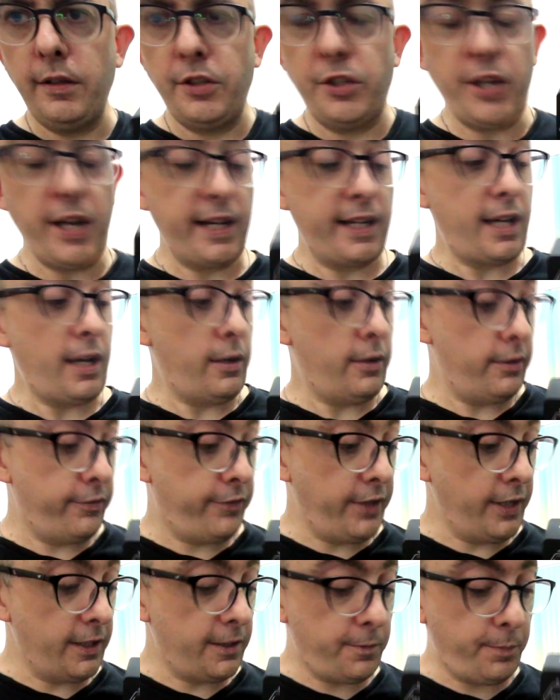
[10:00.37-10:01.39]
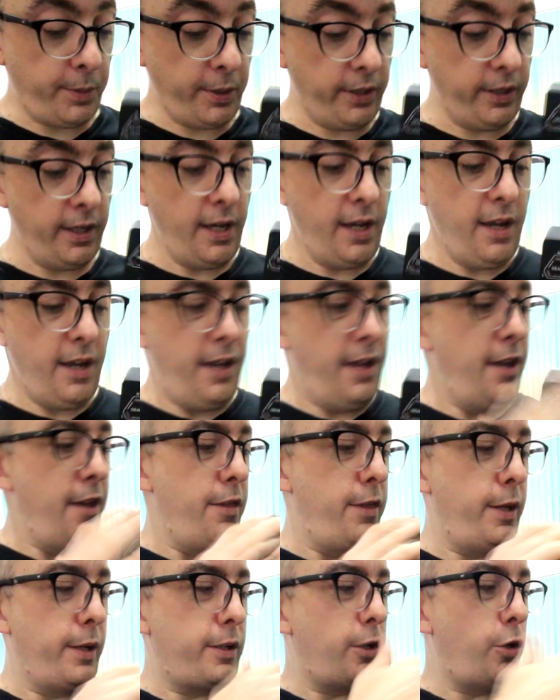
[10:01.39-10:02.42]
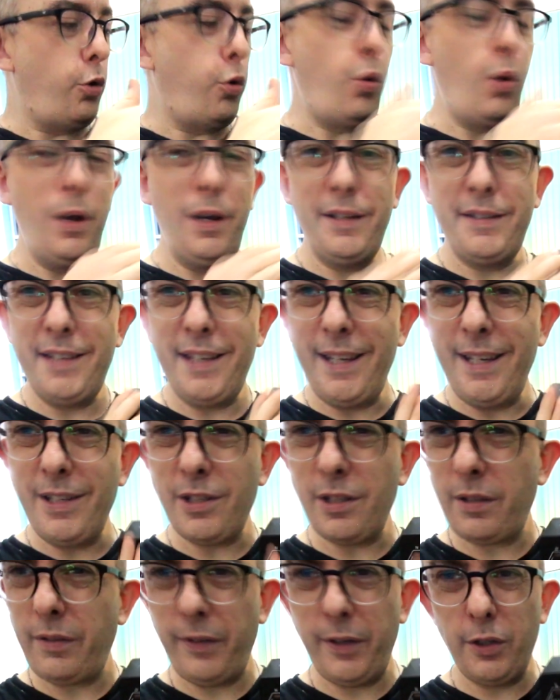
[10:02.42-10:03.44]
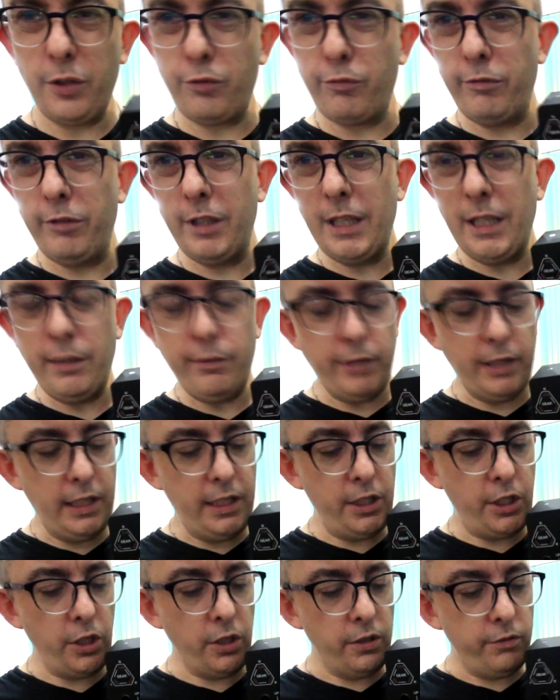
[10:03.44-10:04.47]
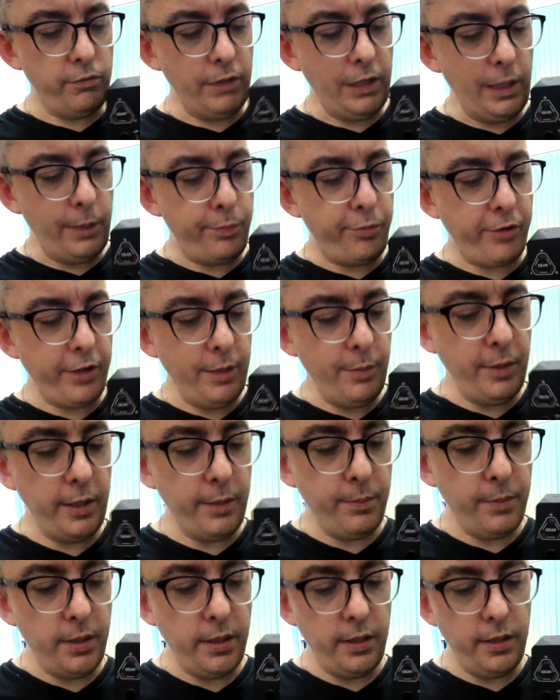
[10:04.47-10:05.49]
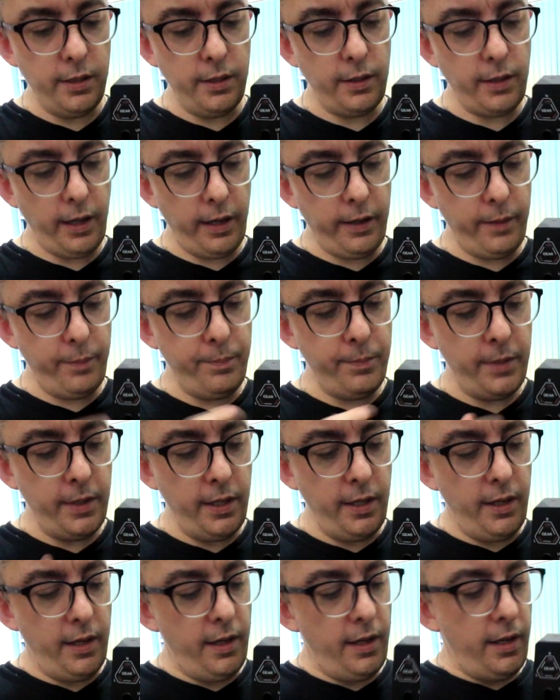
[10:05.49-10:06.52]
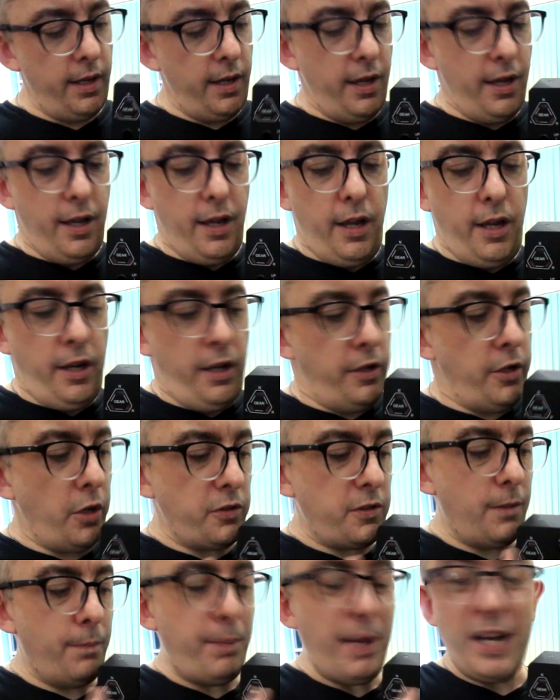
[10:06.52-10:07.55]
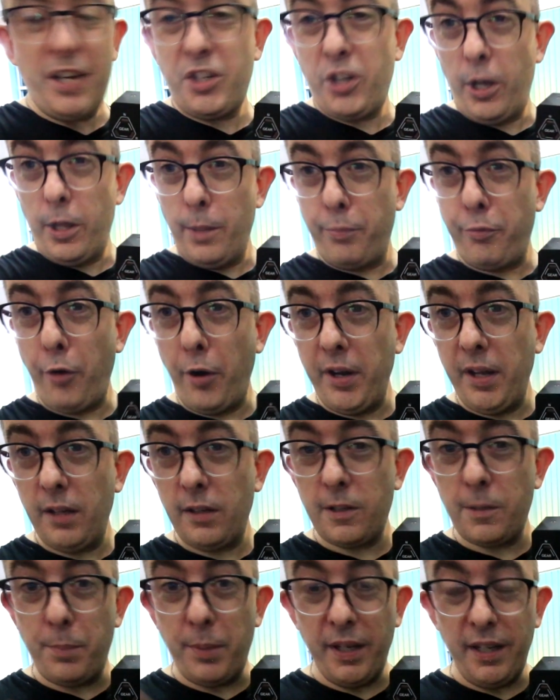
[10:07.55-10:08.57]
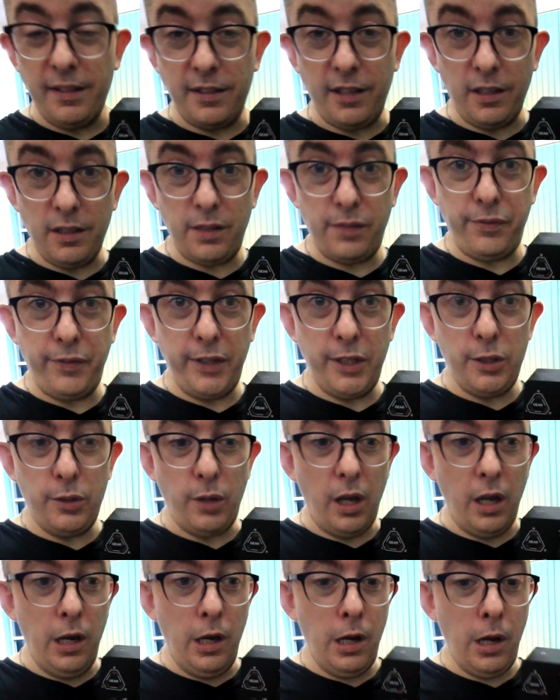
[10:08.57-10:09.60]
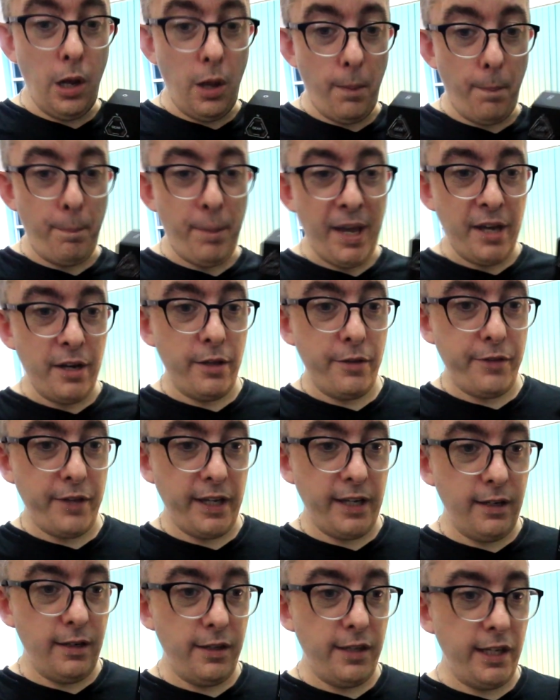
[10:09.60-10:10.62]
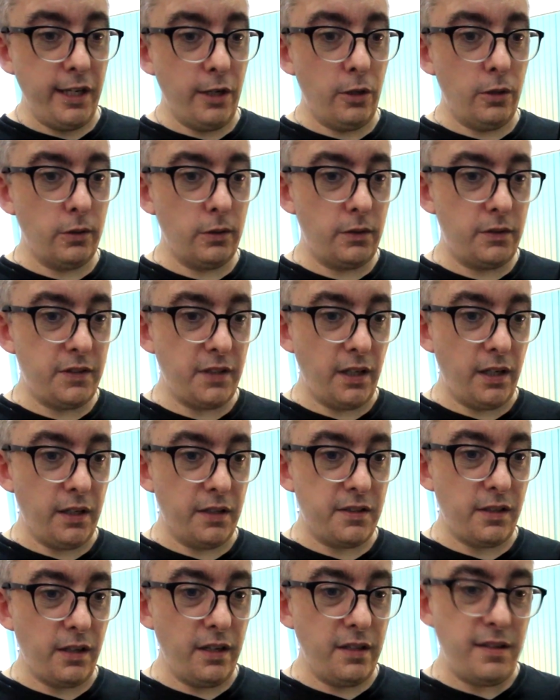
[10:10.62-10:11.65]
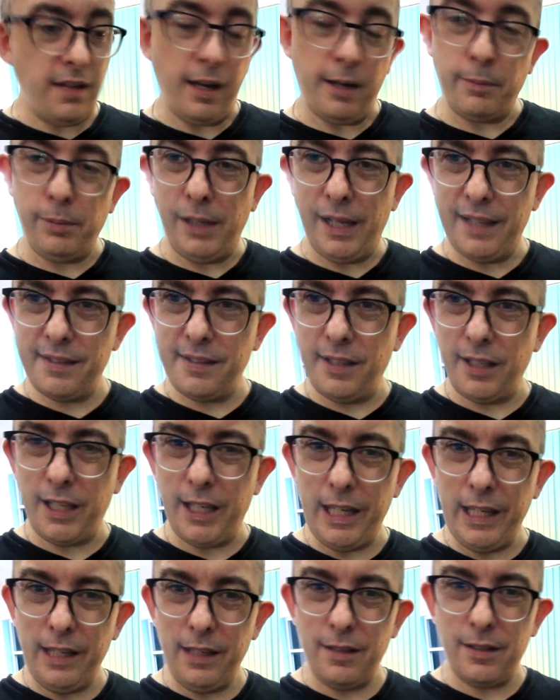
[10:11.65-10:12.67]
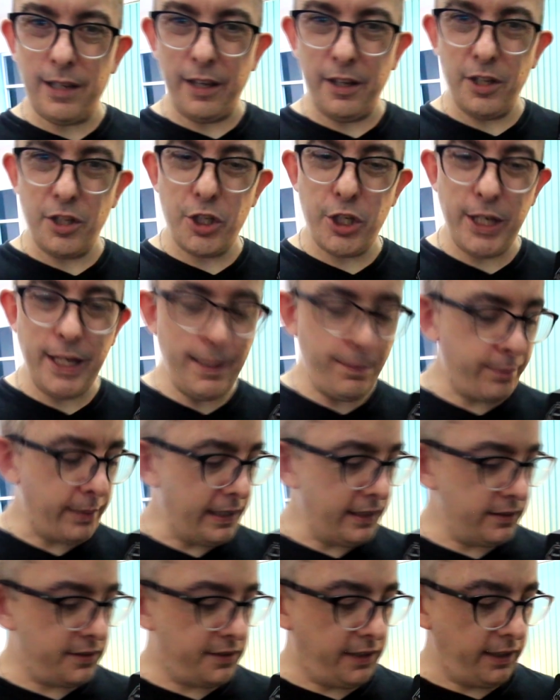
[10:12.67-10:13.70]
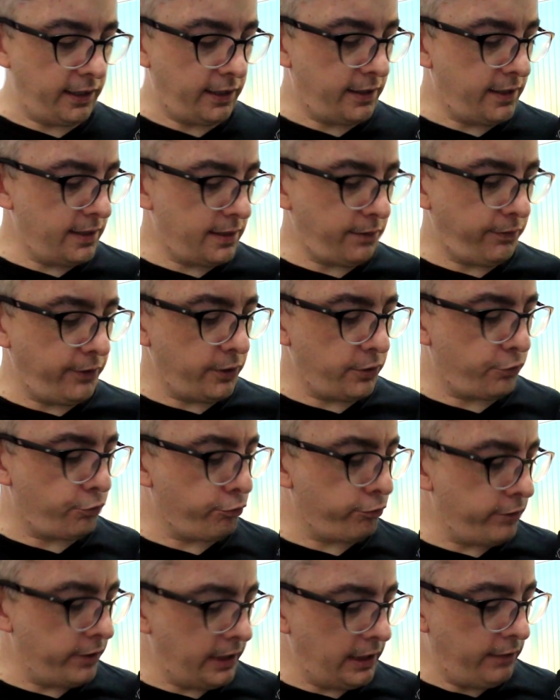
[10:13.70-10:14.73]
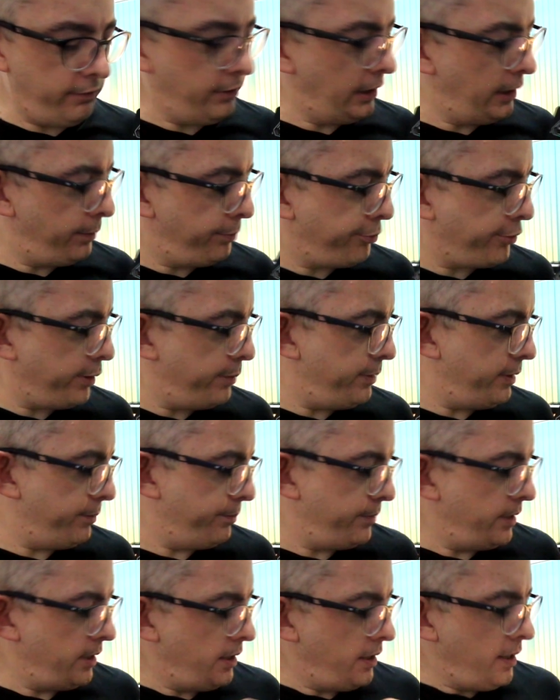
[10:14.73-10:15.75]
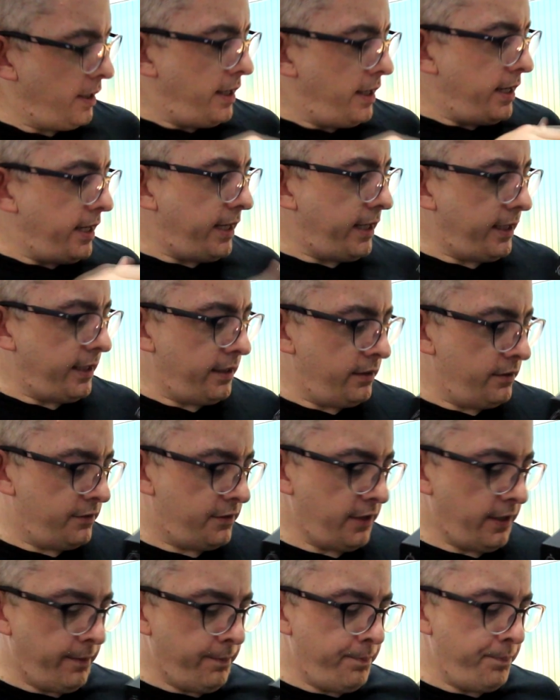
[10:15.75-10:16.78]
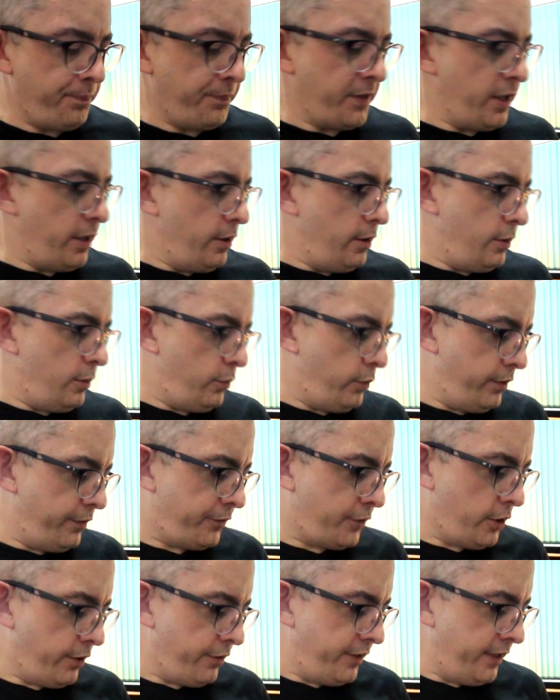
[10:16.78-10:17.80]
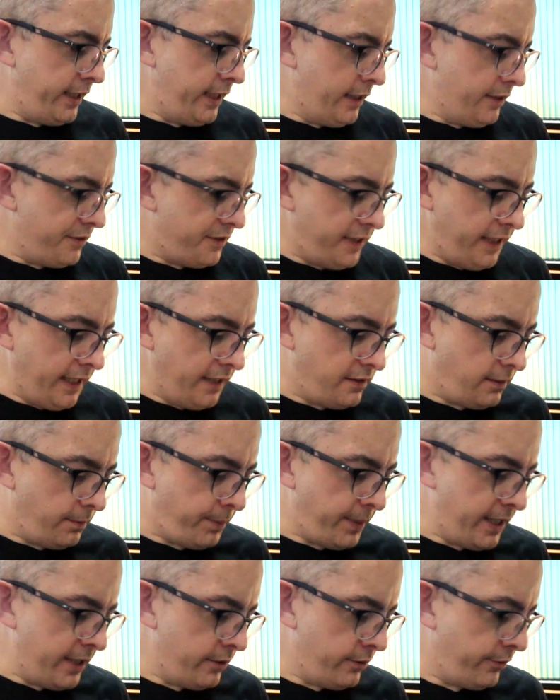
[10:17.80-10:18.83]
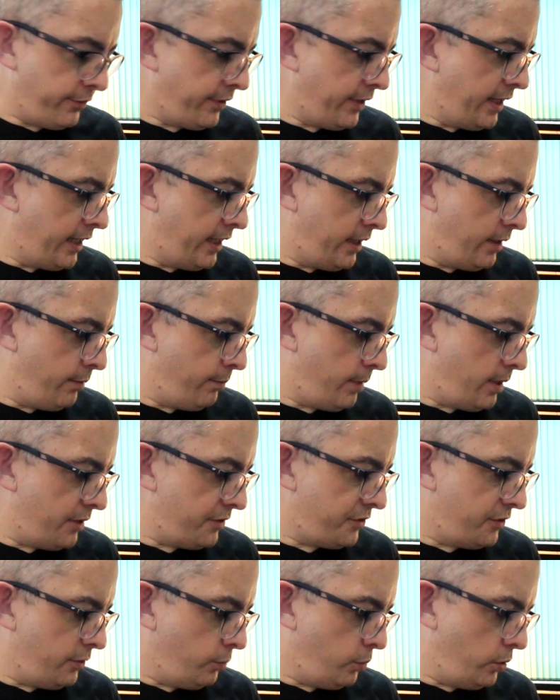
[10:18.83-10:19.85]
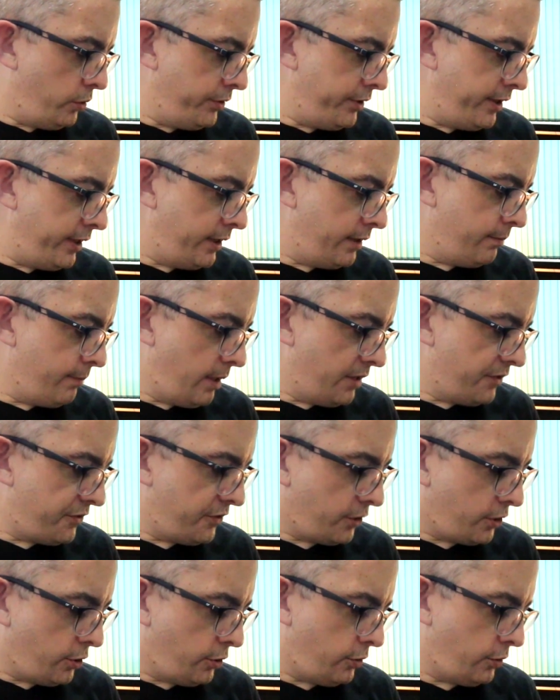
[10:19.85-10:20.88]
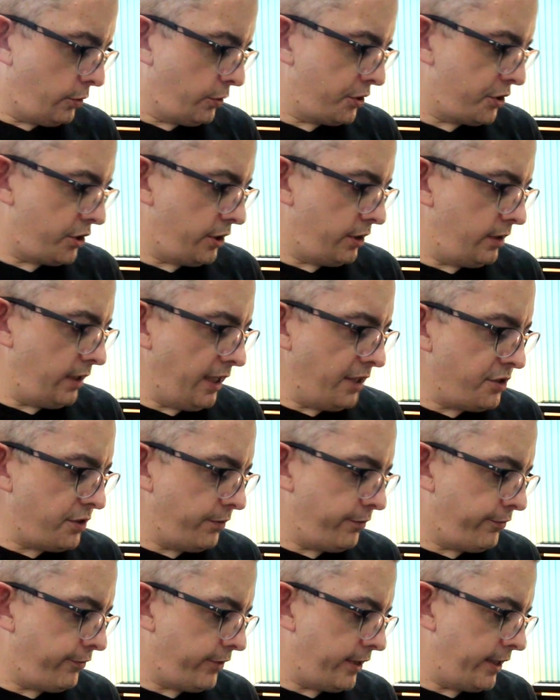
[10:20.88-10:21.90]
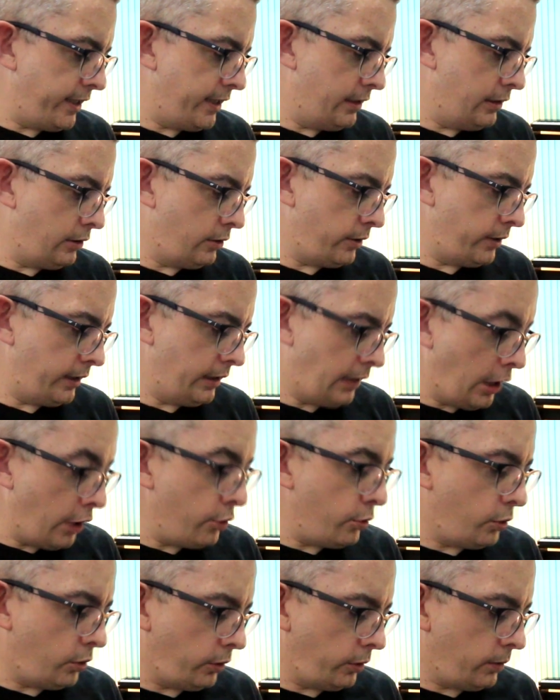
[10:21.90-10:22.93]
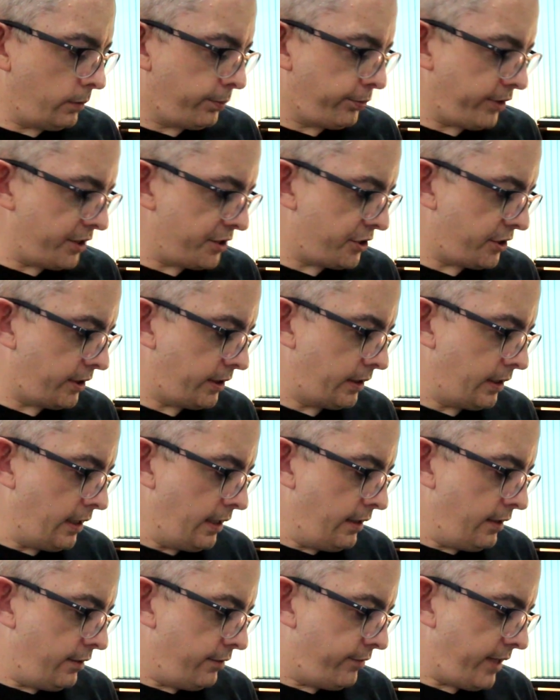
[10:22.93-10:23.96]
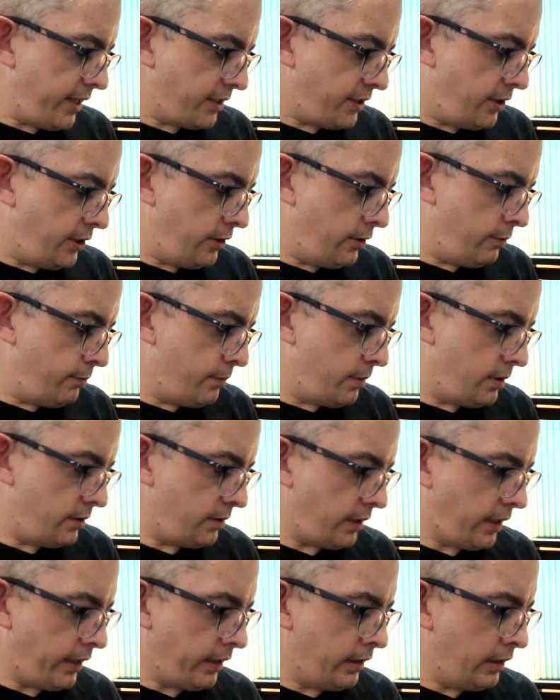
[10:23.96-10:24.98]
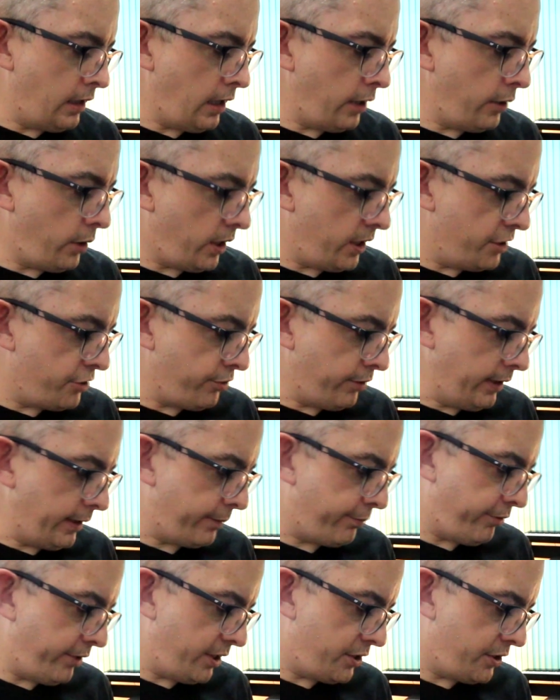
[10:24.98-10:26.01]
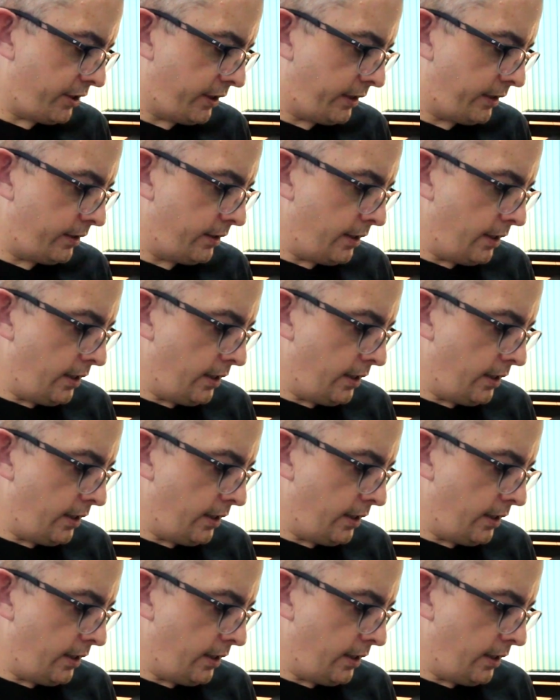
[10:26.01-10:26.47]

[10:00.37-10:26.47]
checkout of this, but the quality just feels really, really good, really premium. Not to bash other products, but it does feel a lot better than the old Saitek plasticky, kind of cheap plastic. This feels really, really premium. And We've got the annunciator panel there, master warning, master caution, engine fire, low oil pressure, vacuum, low hydraulic pressure,